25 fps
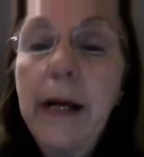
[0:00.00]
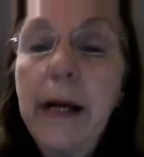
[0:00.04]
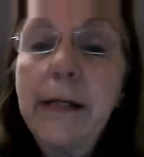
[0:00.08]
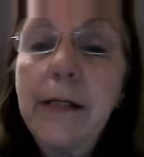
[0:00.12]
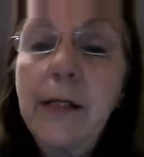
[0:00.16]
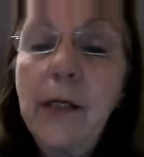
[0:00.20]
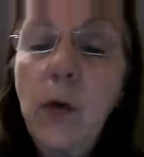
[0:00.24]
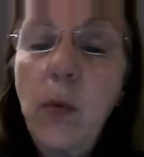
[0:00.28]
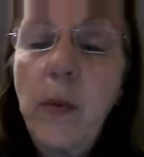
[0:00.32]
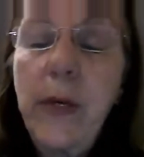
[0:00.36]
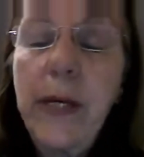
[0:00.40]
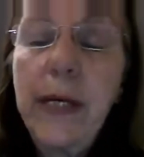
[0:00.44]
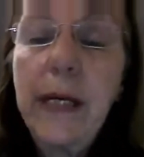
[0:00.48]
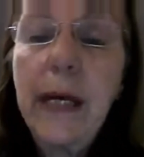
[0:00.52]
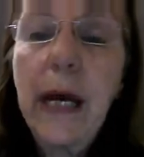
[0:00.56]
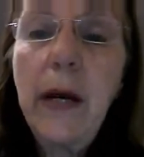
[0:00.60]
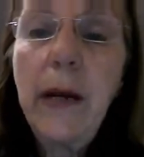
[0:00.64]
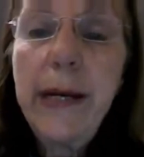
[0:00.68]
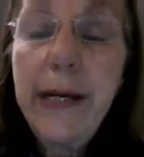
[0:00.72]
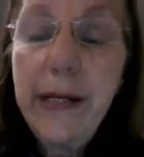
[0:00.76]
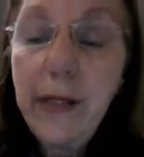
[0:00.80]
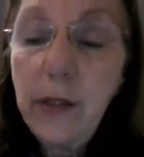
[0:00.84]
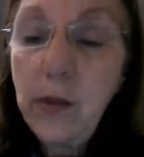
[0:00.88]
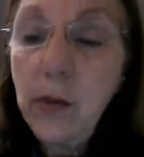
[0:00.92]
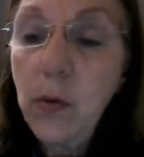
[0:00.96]
So we're
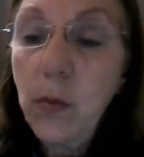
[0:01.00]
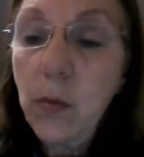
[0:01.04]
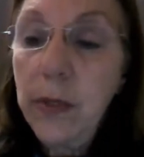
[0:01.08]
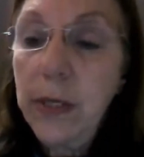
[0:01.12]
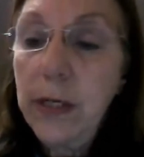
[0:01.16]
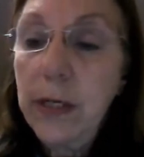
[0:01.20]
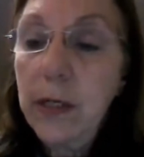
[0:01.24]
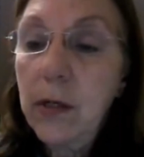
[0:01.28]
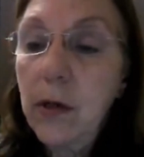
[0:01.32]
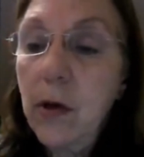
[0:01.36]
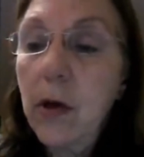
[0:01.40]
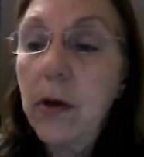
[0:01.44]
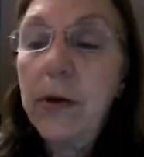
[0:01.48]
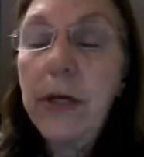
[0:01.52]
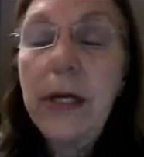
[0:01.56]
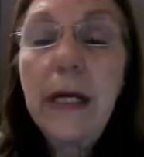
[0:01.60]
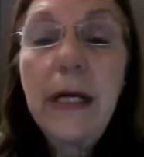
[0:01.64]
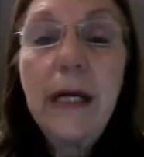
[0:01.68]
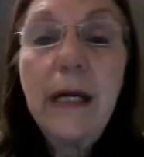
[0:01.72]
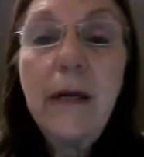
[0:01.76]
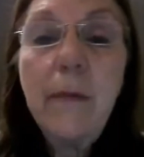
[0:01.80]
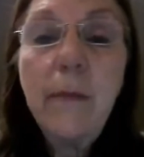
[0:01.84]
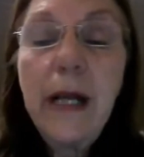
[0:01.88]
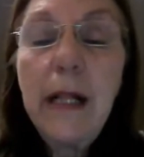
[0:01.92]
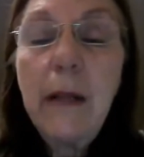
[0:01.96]
going to work on
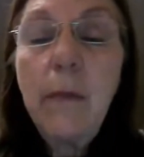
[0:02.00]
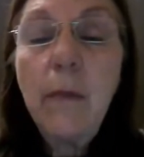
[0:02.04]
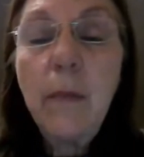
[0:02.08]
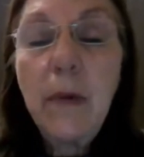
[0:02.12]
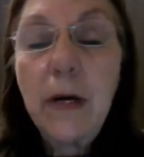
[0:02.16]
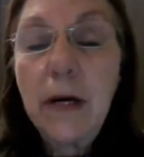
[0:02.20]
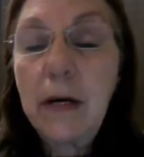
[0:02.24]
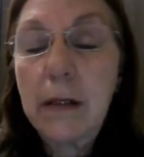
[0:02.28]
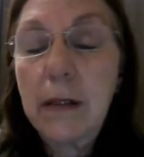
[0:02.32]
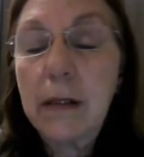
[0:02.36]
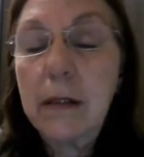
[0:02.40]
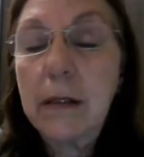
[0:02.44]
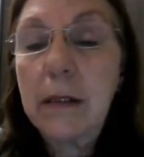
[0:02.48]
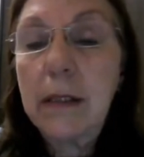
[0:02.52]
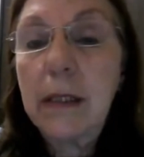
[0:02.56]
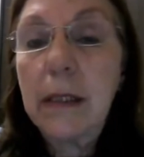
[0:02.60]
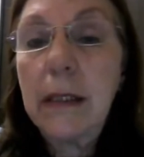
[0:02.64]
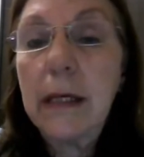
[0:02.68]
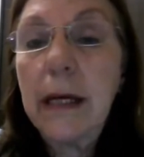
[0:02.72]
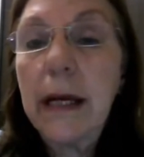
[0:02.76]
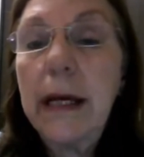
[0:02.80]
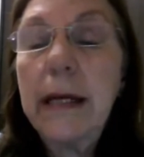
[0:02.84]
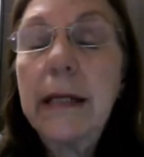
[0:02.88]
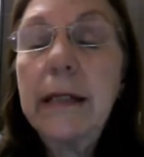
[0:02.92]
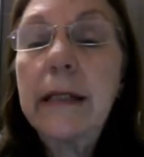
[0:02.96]
email marketing
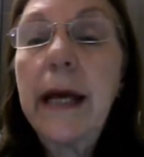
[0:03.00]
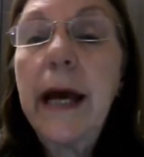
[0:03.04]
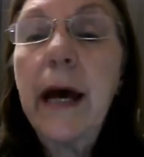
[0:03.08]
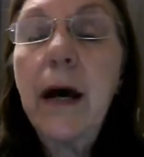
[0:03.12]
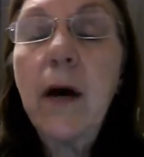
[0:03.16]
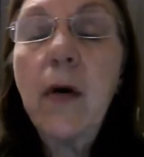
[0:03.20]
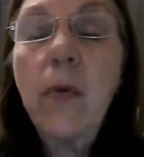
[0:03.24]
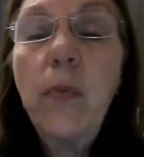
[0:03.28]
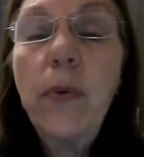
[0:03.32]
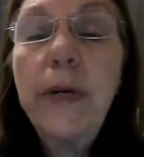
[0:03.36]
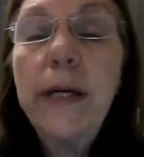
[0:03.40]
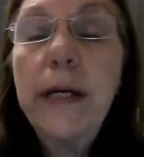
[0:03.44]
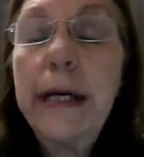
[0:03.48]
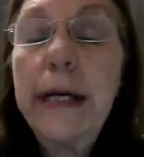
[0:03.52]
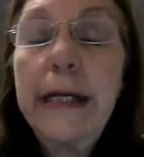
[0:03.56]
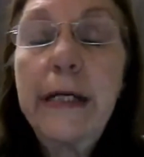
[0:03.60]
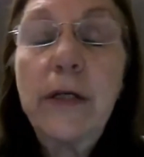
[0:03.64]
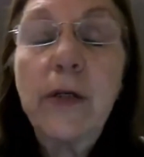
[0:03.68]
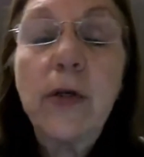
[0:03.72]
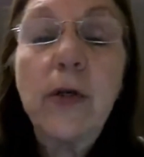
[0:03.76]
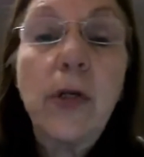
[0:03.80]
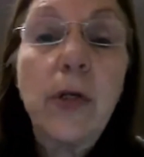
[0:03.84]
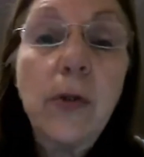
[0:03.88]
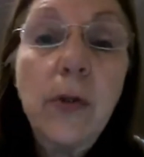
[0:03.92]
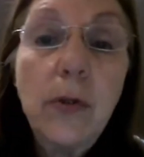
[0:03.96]
and how we're going
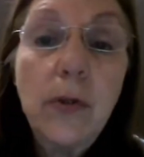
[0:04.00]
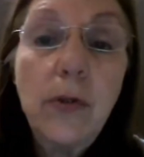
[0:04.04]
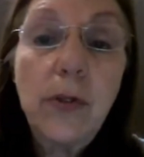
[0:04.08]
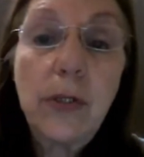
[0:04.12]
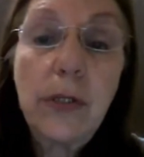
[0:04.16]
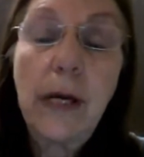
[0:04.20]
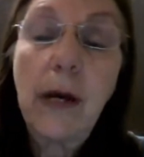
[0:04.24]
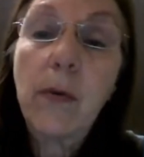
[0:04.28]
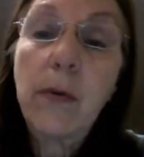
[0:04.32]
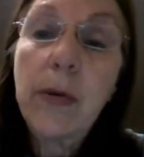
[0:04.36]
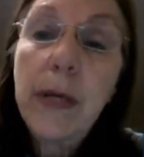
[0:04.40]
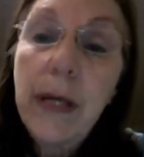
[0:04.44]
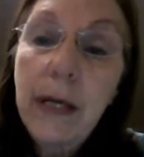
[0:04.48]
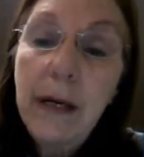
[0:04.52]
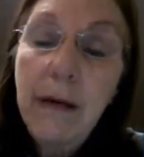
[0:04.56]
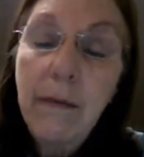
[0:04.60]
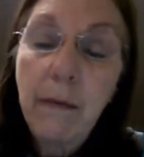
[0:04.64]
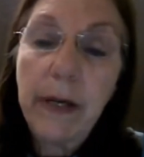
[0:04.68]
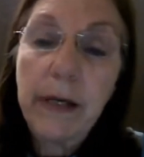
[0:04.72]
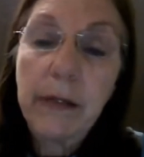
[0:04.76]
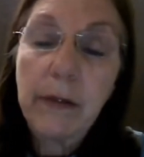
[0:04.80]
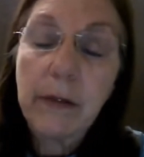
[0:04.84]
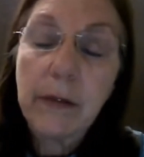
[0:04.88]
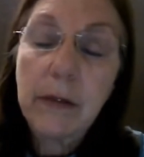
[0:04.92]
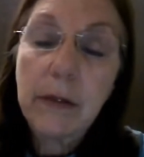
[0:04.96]
to use our
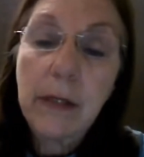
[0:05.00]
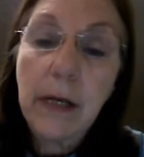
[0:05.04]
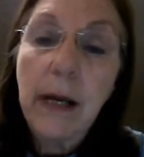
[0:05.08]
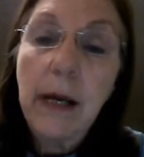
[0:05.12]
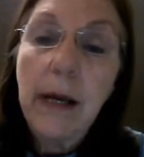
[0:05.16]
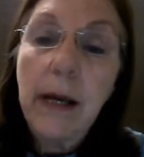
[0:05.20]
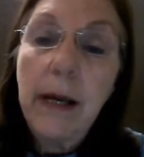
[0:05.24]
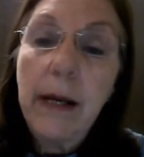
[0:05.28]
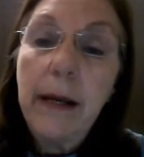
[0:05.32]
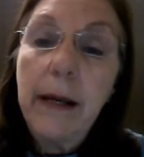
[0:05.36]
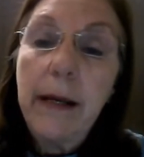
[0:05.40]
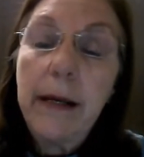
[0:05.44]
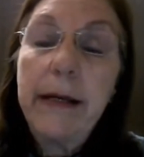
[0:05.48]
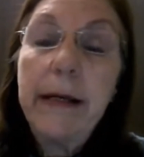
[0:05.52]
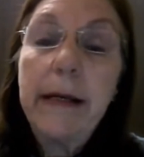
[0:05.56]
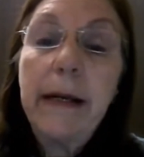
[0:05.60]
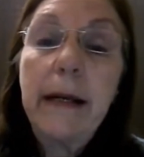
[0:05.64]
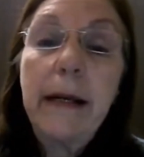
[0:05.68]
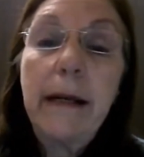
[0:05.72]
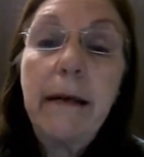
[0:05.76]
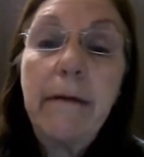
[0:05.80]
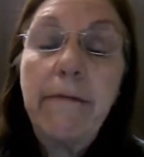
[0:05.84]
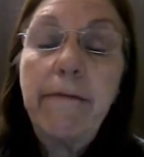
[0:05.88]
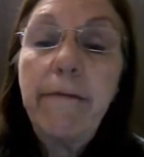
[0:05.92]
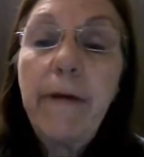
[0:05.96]
emails in an
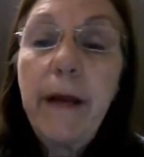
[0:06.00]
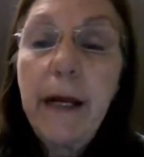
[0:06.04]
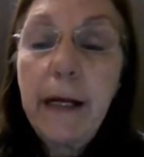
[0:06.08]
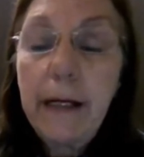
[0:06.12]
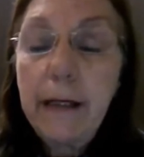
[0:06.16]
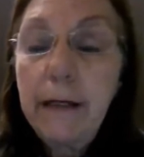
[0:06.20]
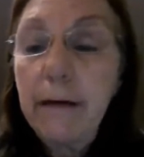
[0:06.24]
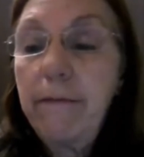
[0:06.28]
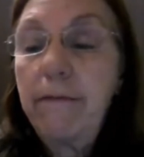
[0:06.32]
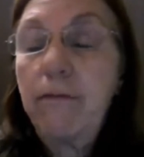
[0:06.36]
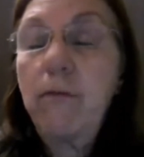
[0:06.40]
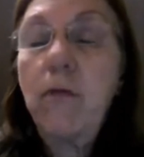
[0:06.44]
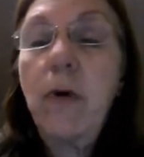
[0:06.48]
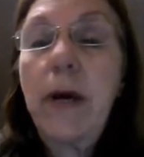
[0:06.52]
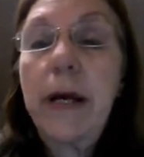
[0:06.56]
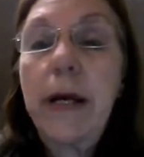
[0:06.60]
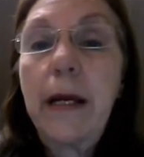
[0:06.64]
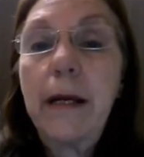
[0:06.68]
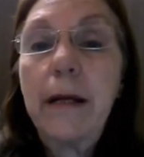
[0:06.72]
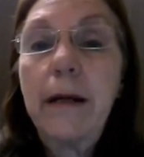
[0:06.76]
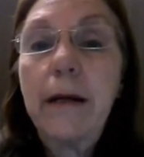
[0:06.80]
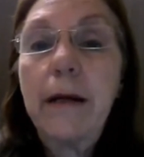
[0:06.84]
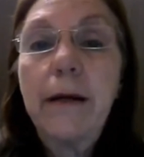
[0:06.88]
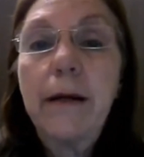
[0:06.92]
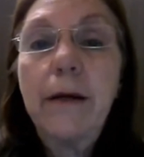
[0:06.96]
effective way
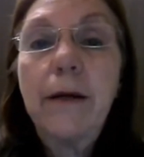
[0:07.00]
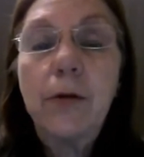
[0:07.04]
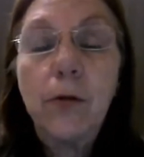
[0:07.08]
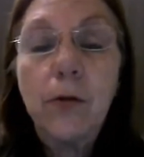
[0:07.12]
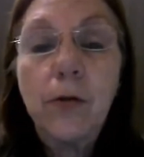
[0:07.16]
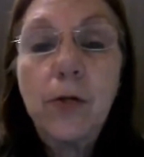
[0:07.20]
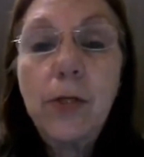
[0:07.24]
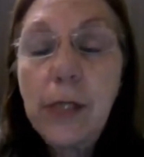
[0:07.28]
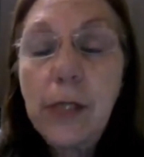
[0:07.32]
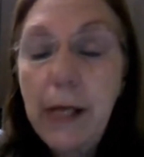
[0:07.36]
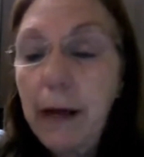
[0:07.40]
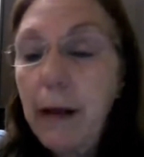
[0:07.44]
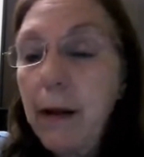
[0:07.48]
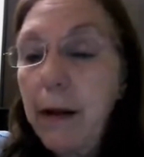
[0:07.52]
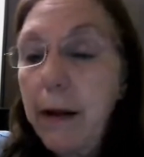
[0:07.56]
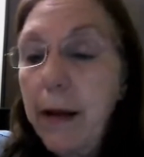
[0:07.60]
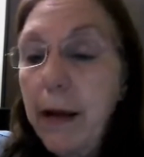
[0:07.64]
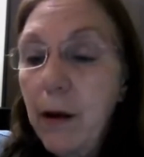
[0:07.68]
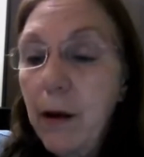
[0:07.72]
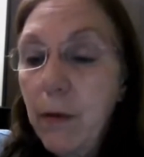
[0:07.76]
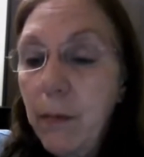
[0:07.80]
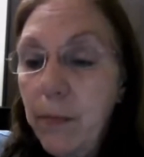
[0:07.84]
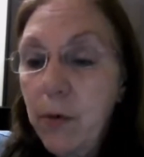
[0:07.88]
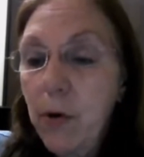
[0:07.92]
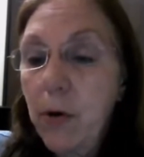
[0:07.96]
to sell
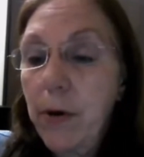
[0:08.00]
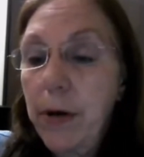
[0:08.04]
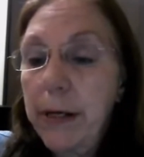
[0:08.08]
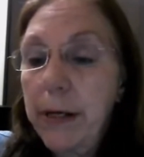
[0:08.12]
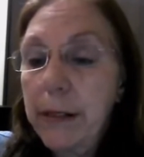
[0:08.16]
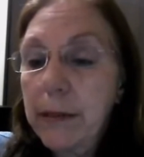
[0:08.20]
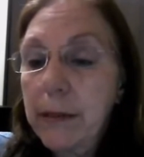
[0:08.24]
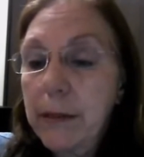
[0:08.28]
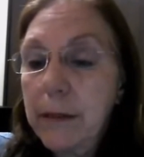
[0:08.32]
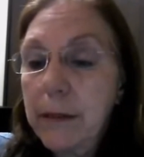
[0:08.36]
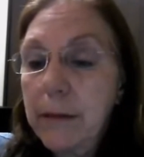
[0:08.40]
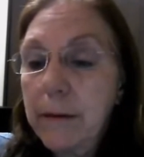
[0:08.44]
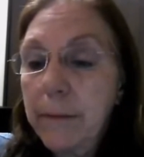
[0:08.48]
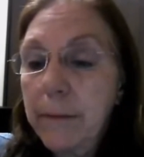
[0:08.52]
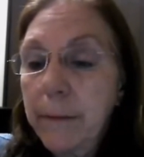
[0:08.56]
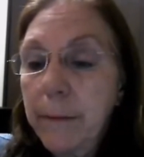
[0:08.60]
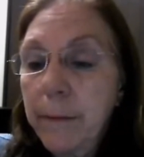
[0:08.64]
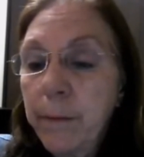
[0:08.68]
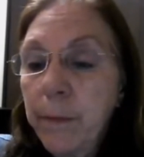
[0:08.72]
our products.